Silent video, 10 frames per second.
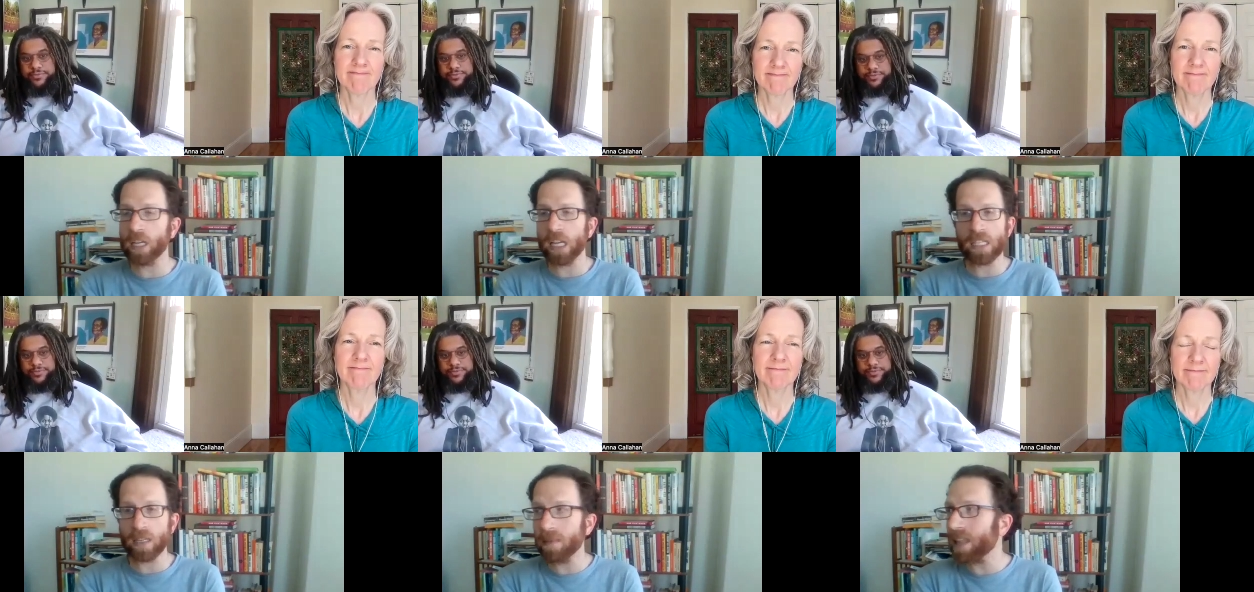Speaker 1: It,
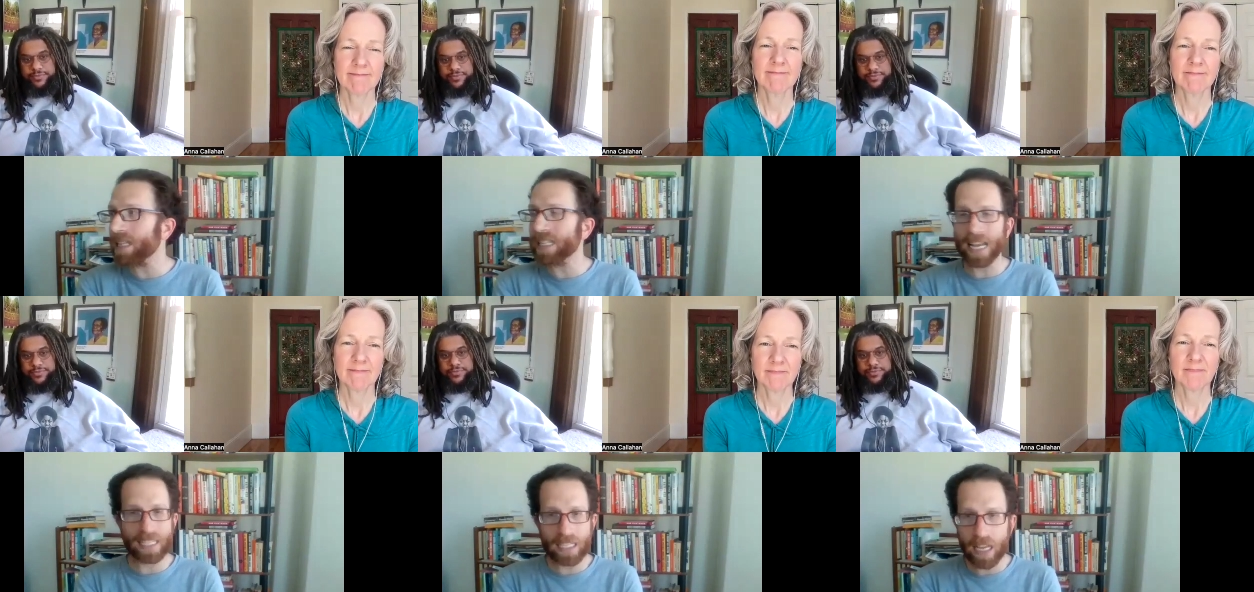it's something that's
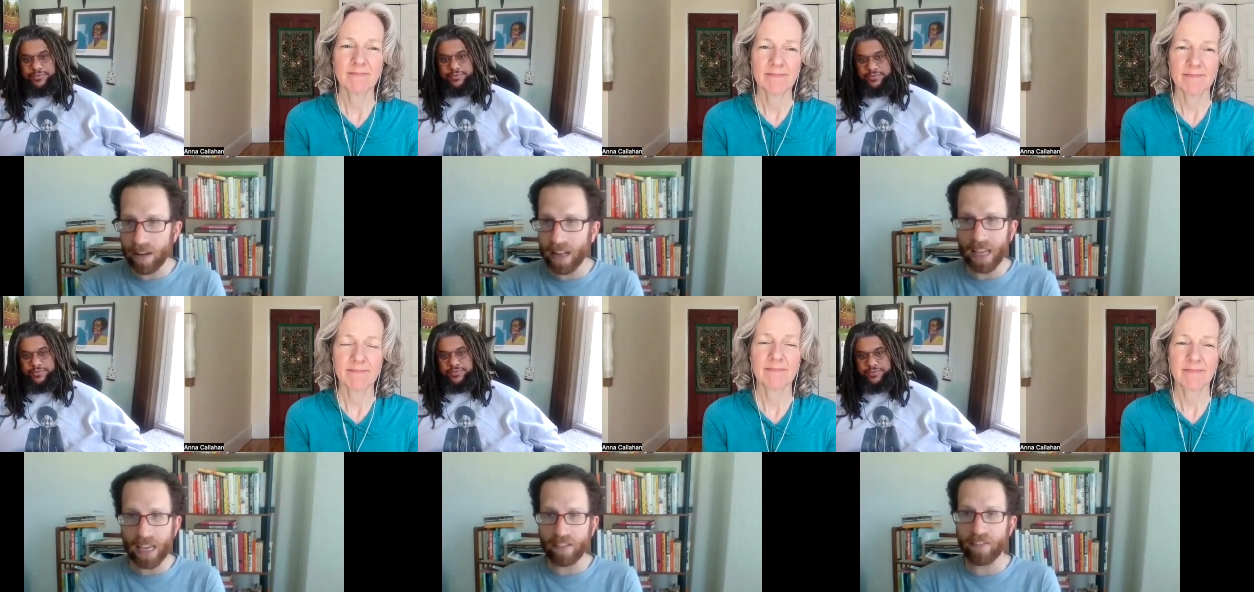necessary
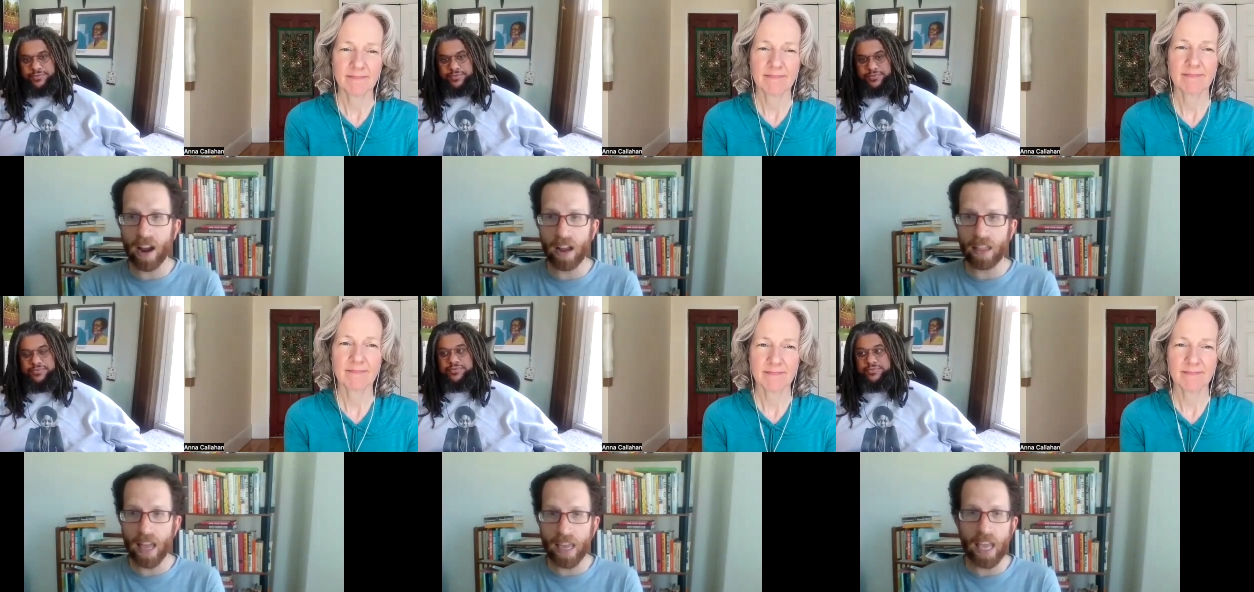in like an
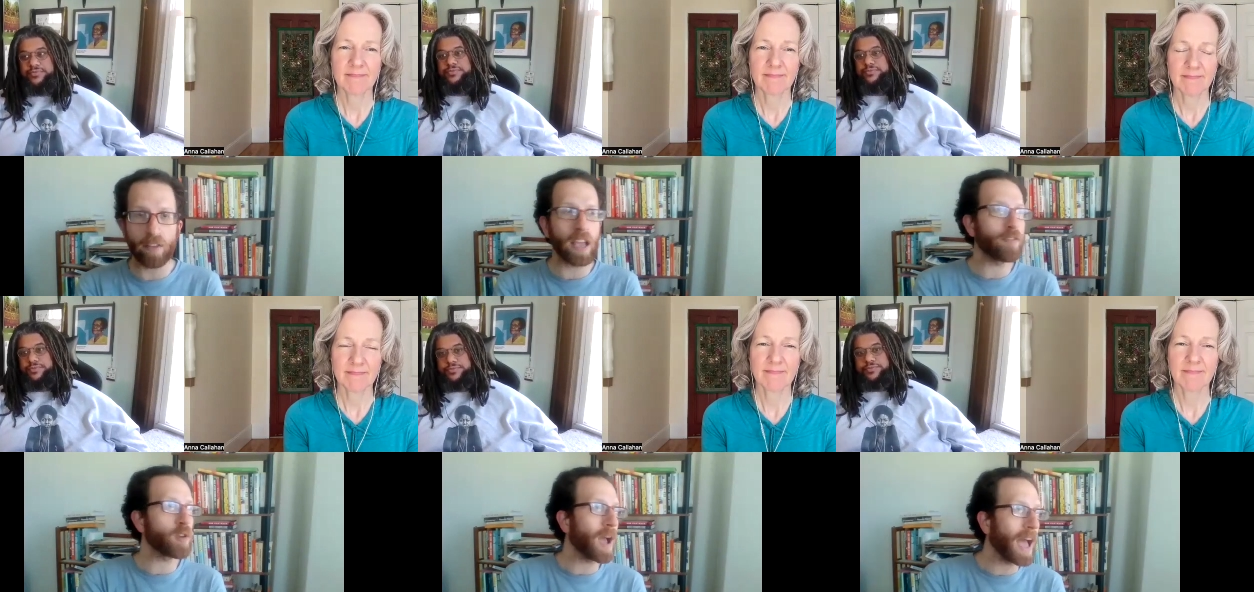environment, like if,
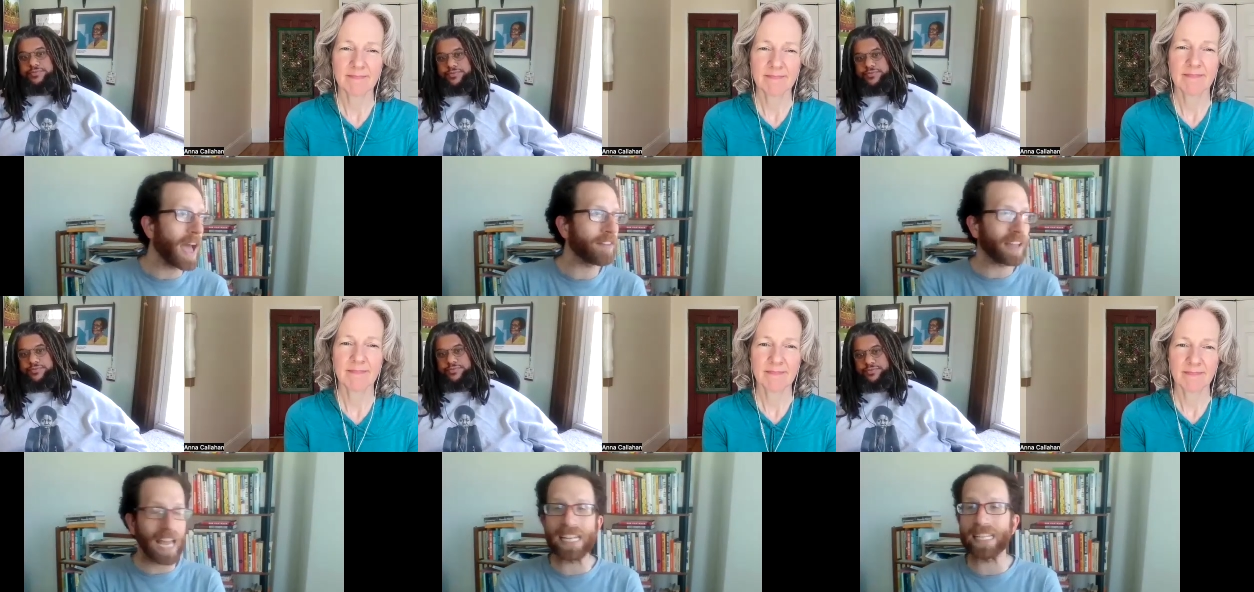if you
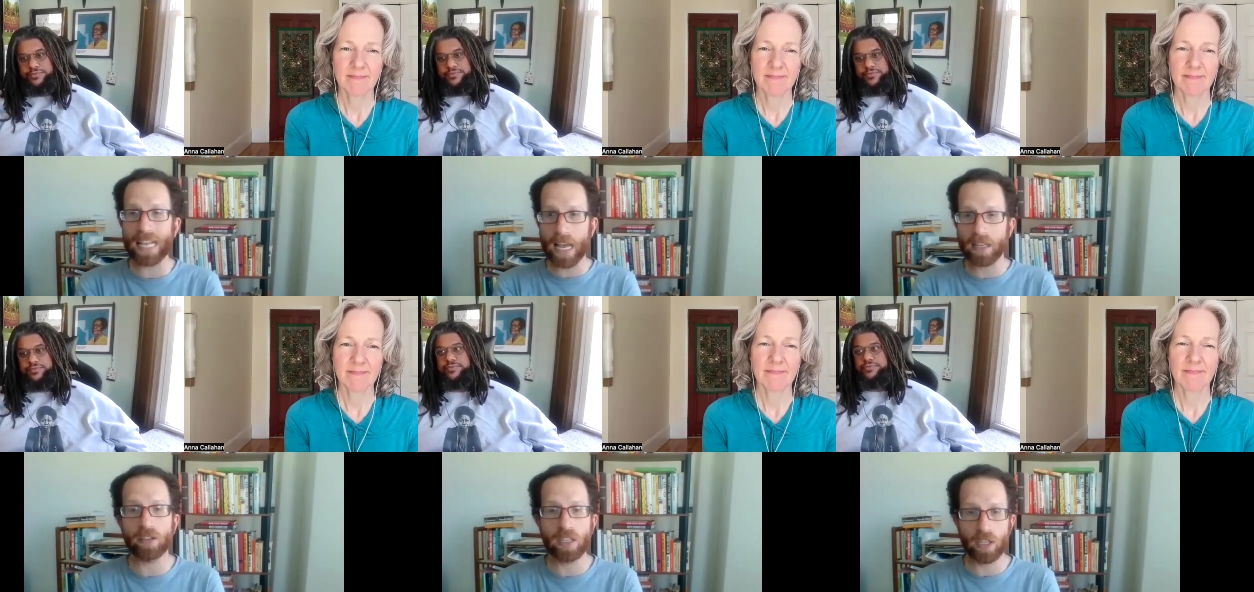have like a
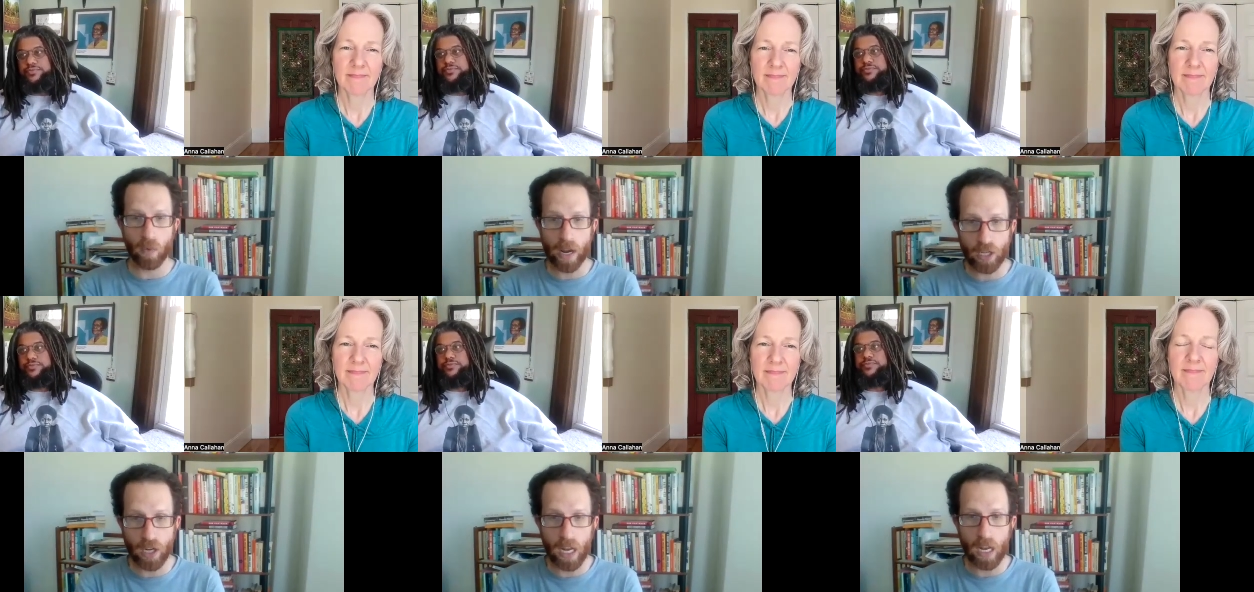disaster
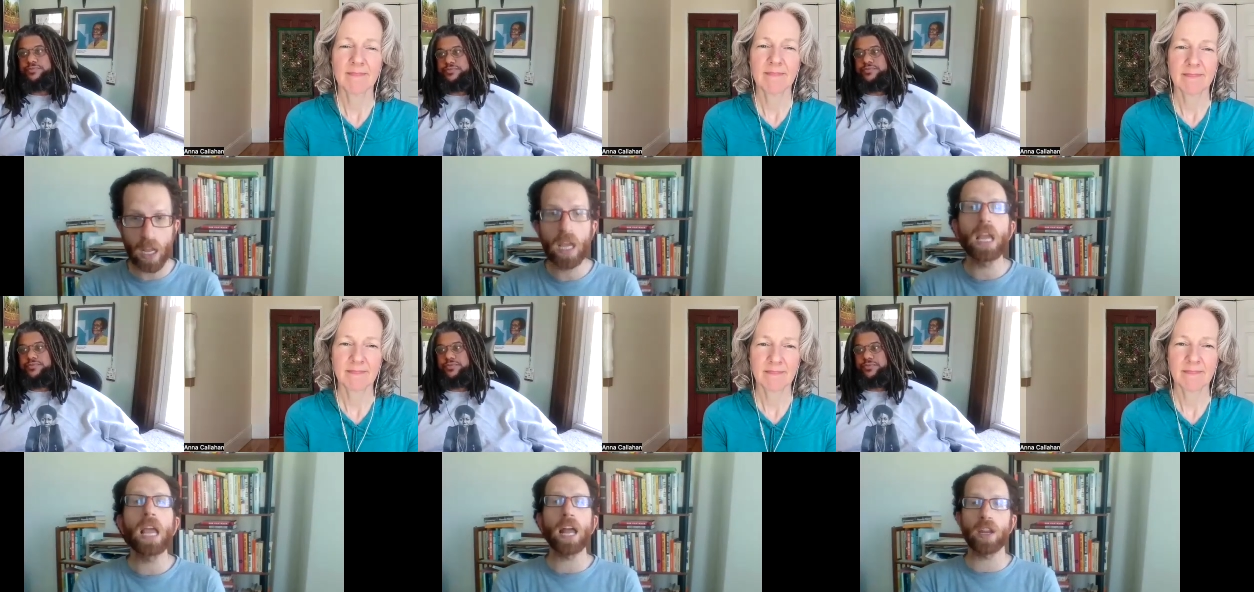situation
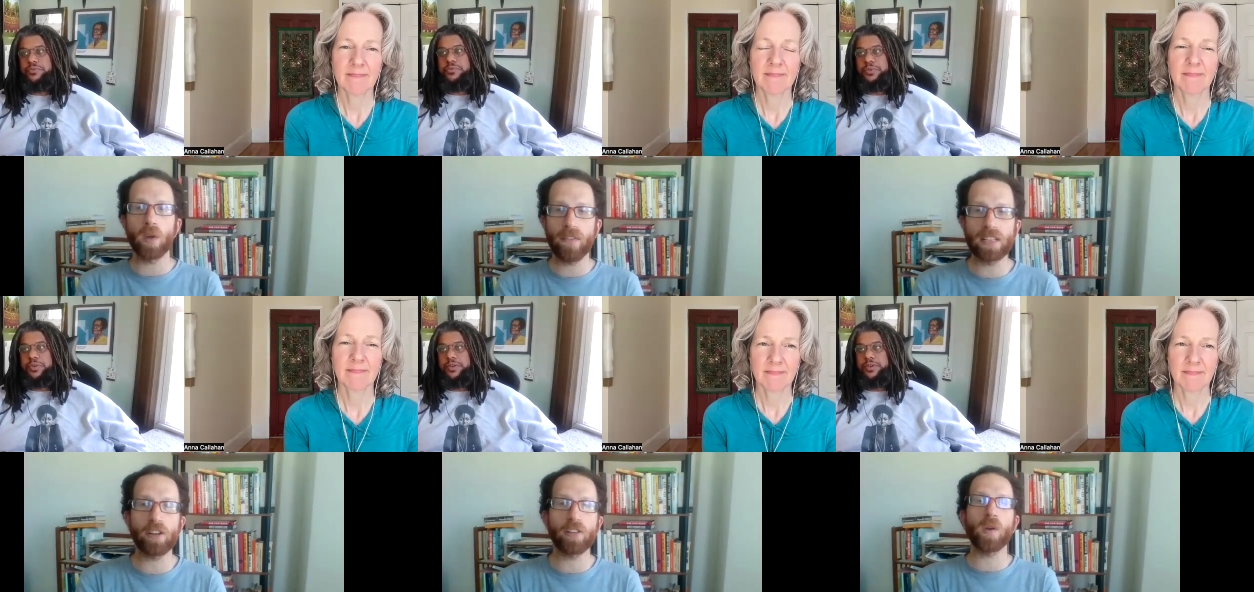and you
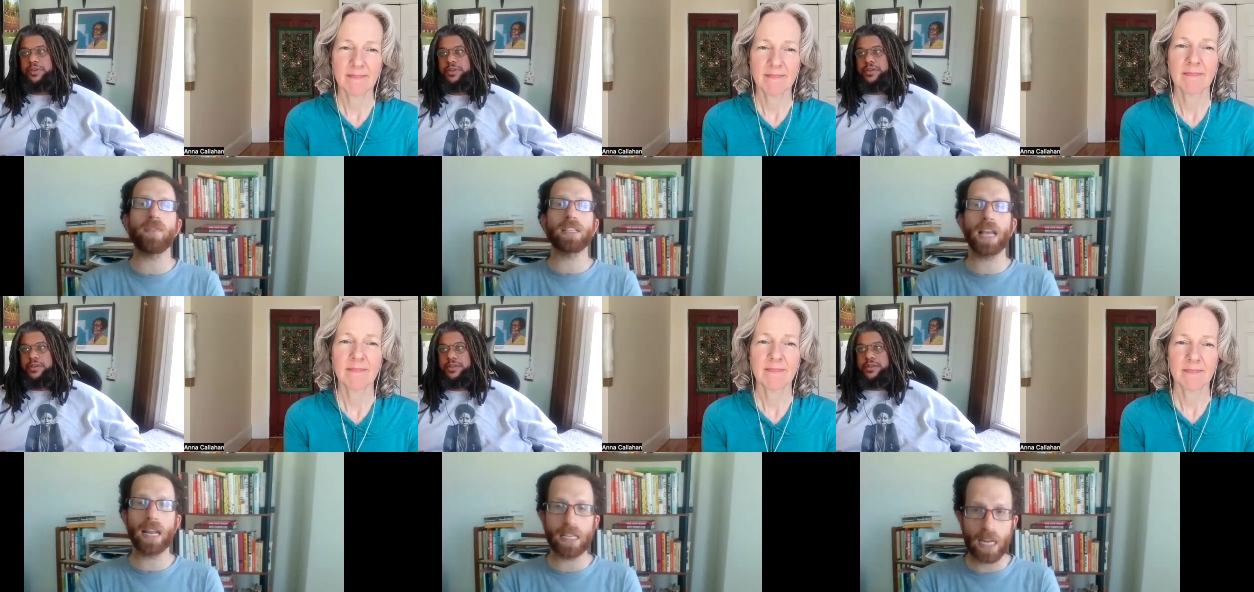have a, or you have a
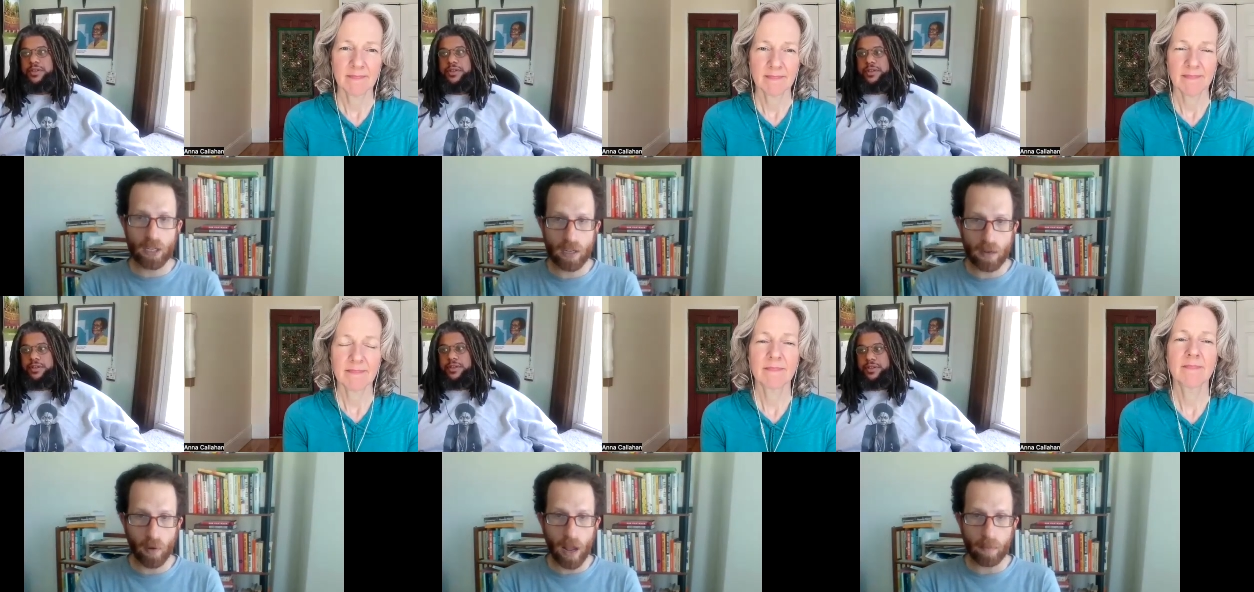sanitation